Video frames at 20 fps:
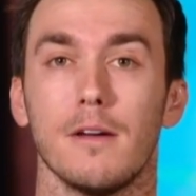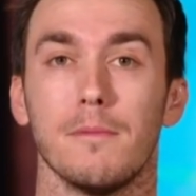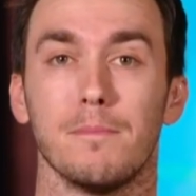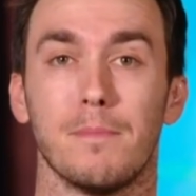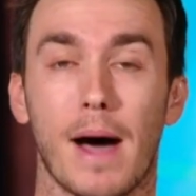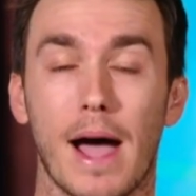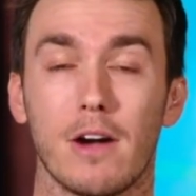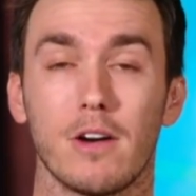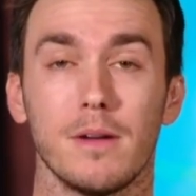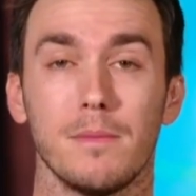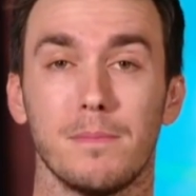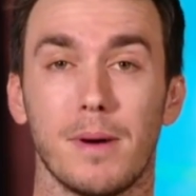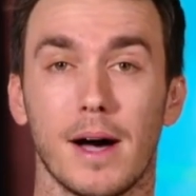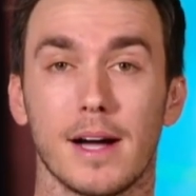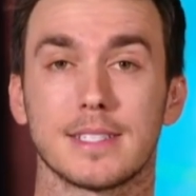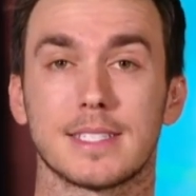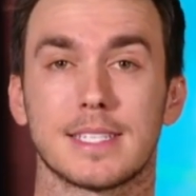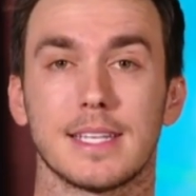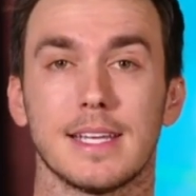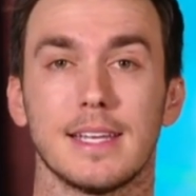Byron
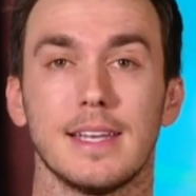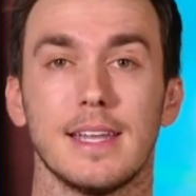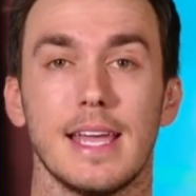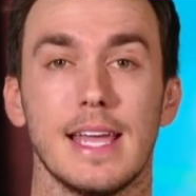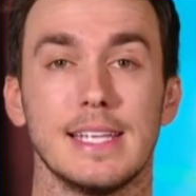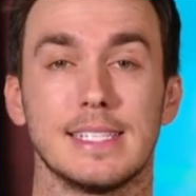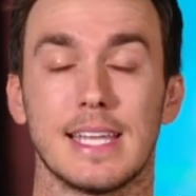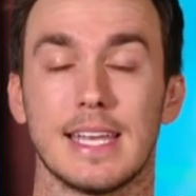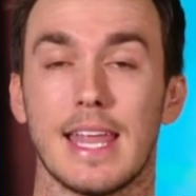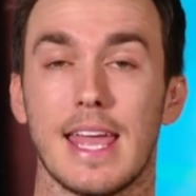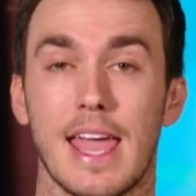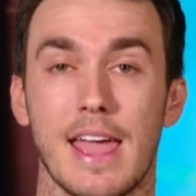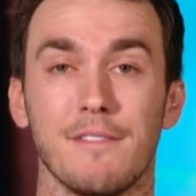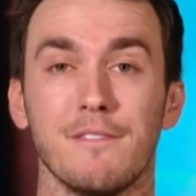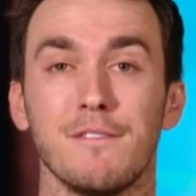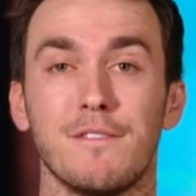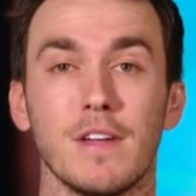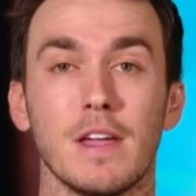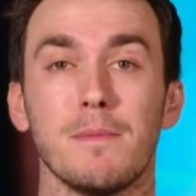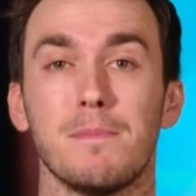Buxton is an
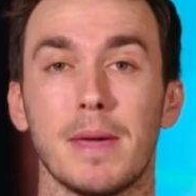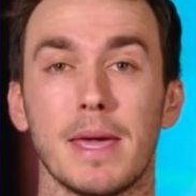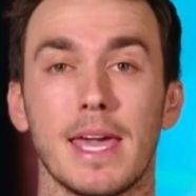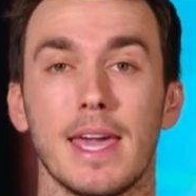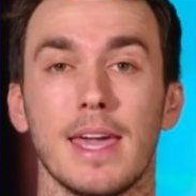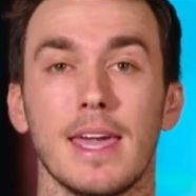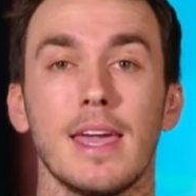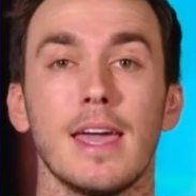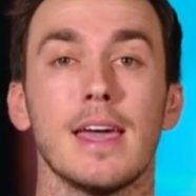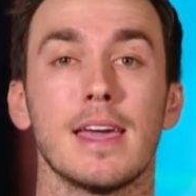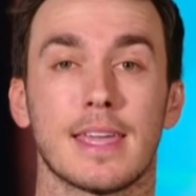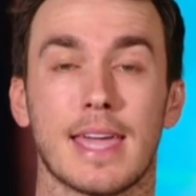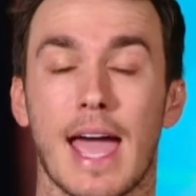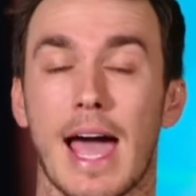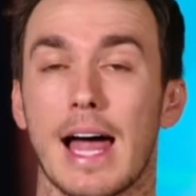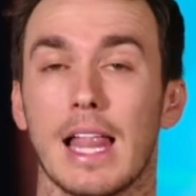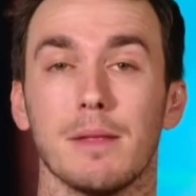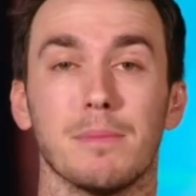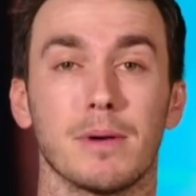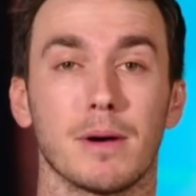MVP
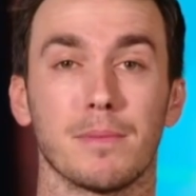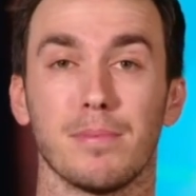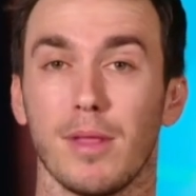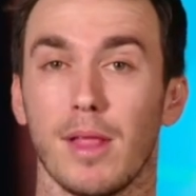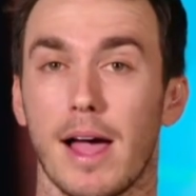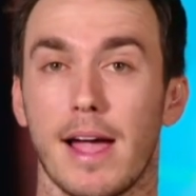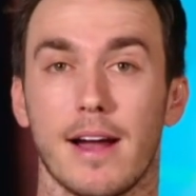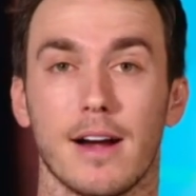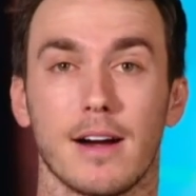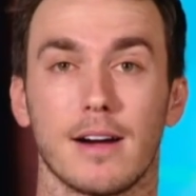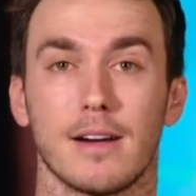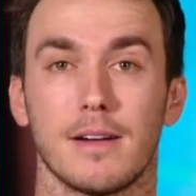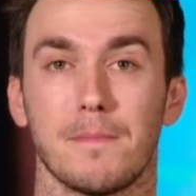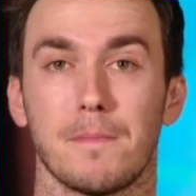caliber player.